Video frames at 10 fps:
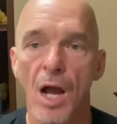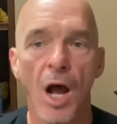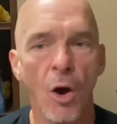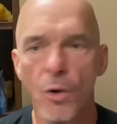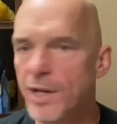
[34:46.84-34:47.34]

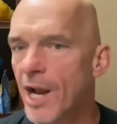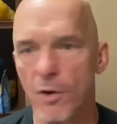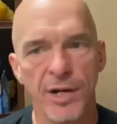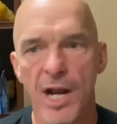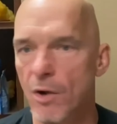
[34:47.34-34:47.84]
on and
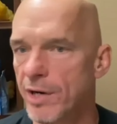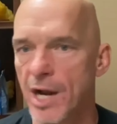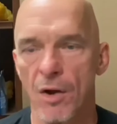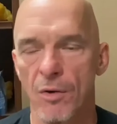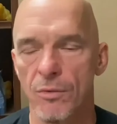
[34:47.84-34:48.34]
on and on
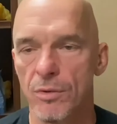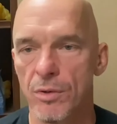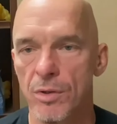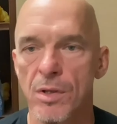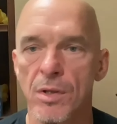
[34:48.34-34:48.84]
and on.
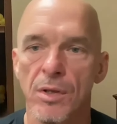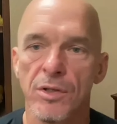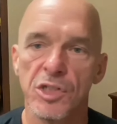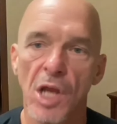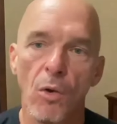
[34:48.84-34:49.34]

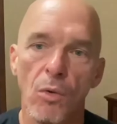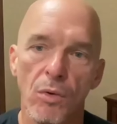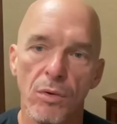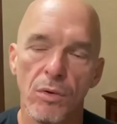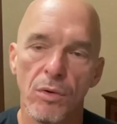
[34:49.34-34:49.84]
So
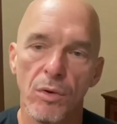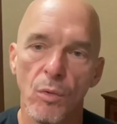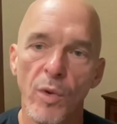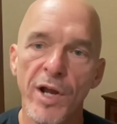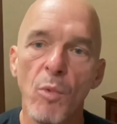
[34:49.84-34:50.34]

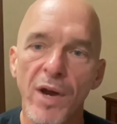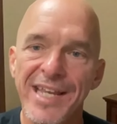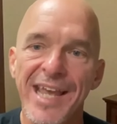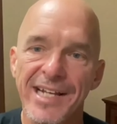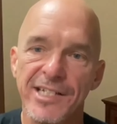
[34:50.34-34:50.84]
when we
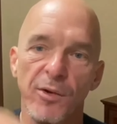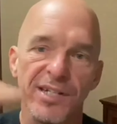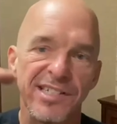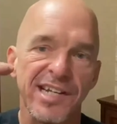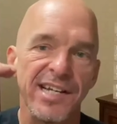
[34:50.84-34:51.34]
get to a
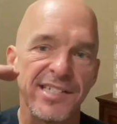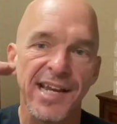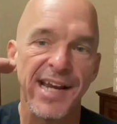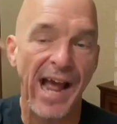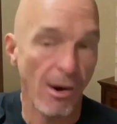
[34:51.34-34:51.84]

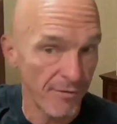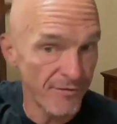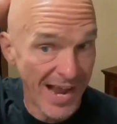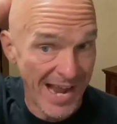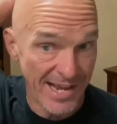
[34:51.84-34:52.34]
16 hour
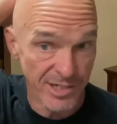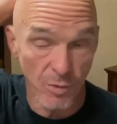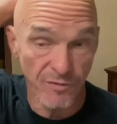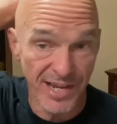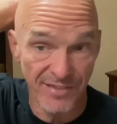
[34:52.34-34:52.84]
fast,
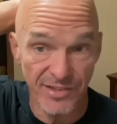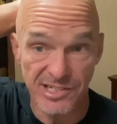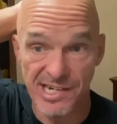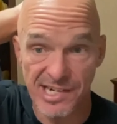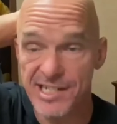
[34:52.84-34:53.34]
we've hit the
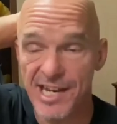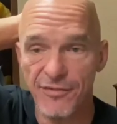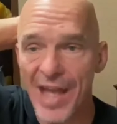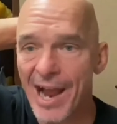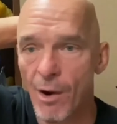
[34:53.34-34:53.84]

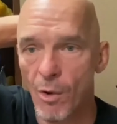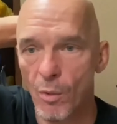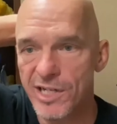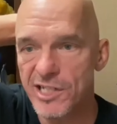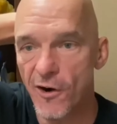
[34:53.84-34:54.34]
16th hour,
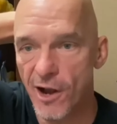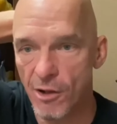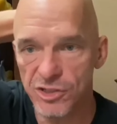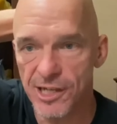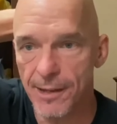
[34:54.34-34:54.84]
we turn
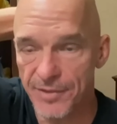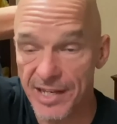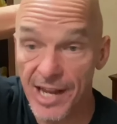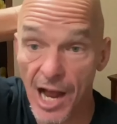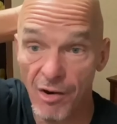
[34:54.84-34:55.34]
on
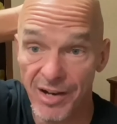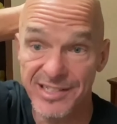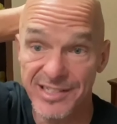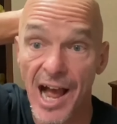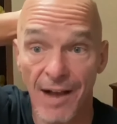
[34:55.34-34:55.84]
something called
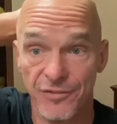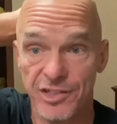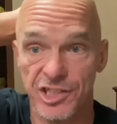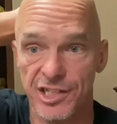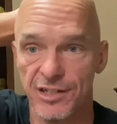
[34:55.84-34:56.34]

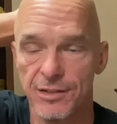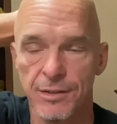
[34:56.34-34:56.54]
autophagy.